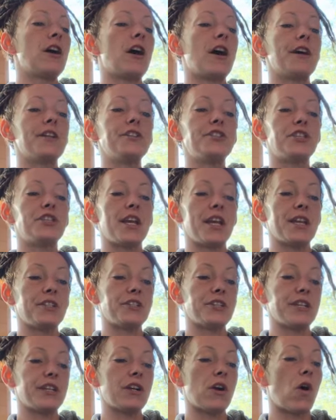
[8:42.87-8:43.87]

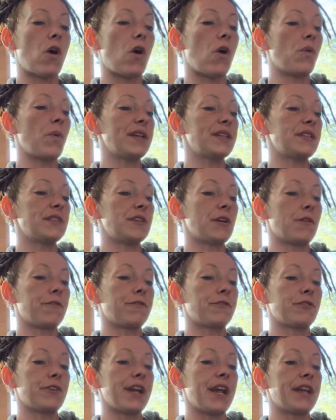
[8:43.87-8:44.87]
unchanging, always
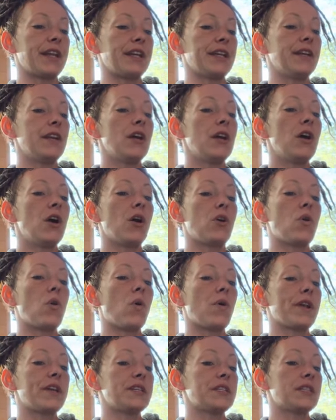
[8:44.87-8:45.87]
self creating
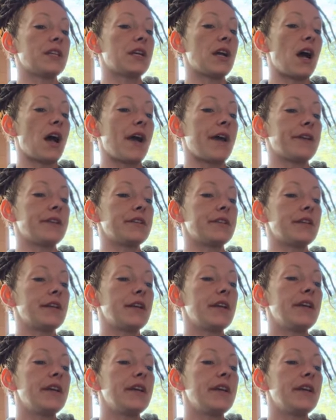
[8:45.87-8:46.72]
according to kind.